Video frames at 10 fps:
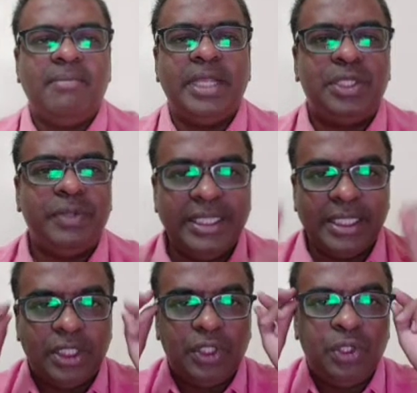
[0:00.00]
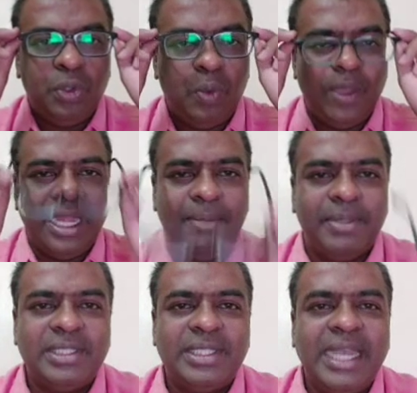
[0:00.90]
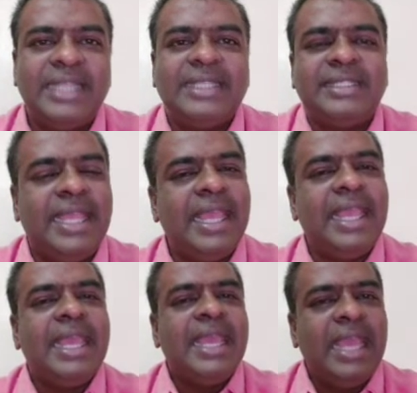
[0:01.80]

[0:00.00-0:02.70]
between the 2 variables, let us say